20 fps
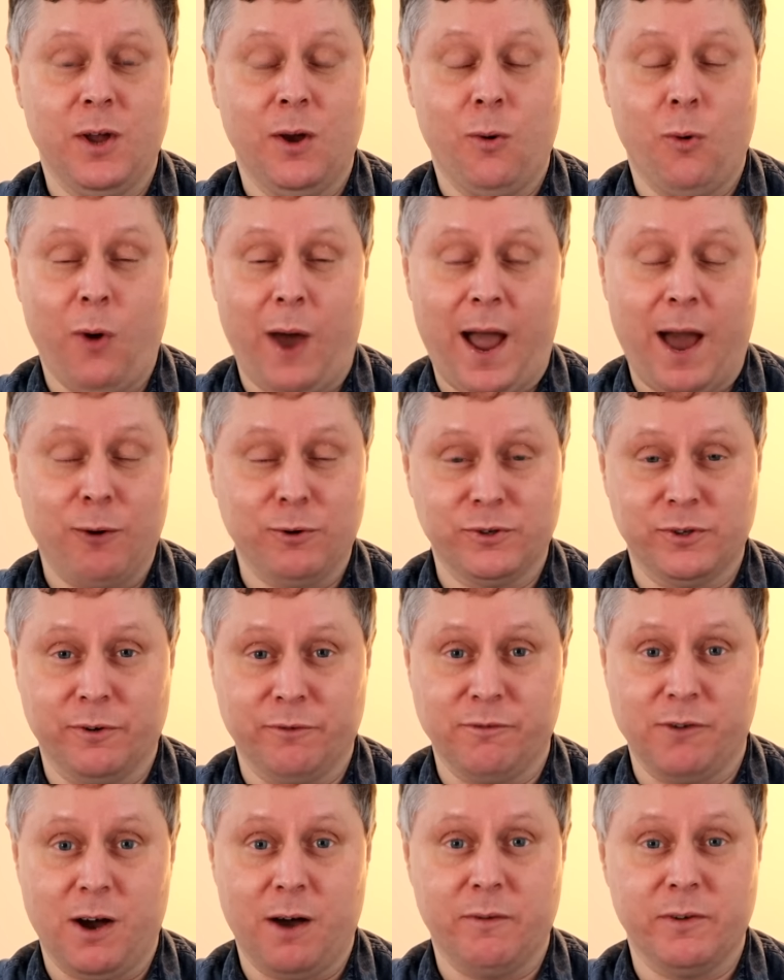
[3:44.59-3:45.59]
or out
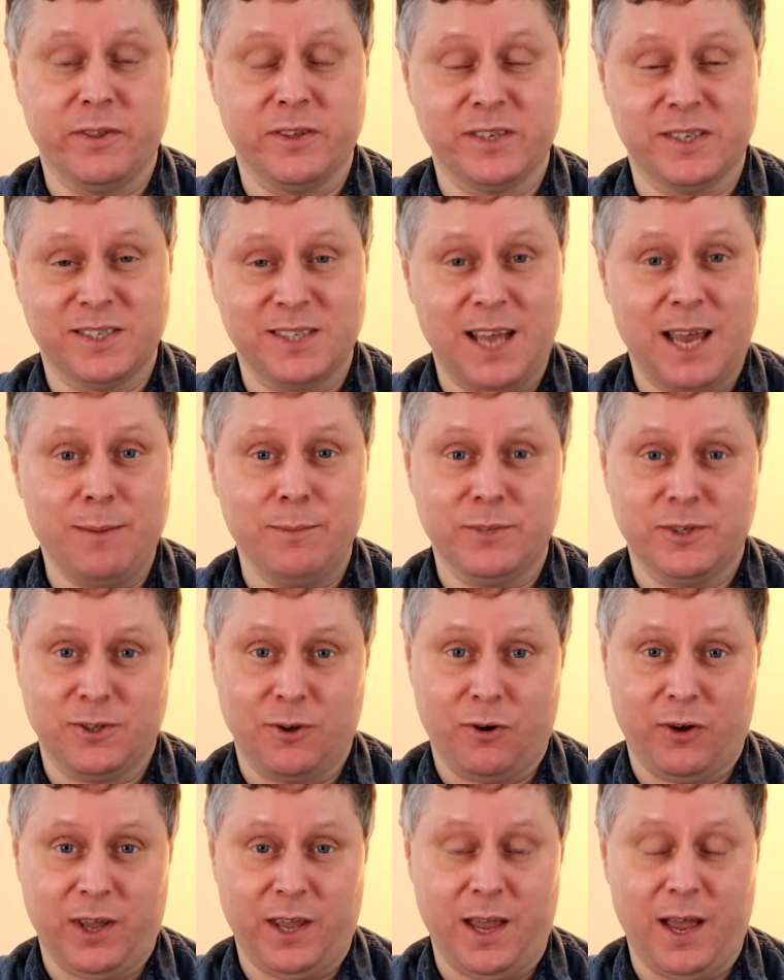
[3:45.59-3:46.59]
of rather, the same
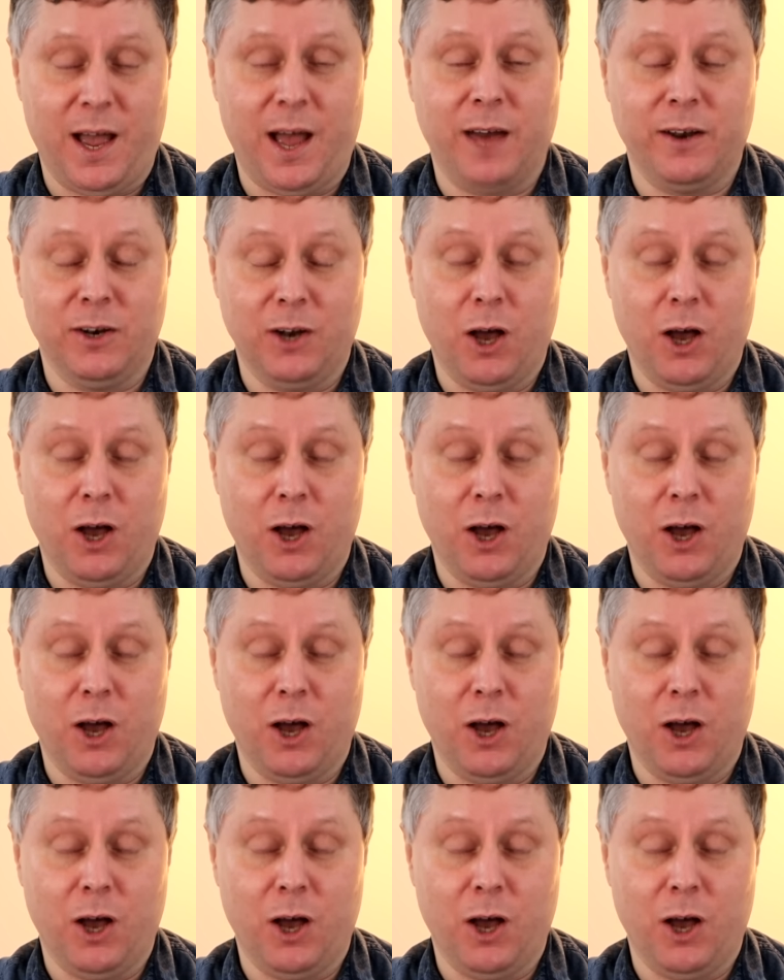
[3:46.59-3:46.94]
socket and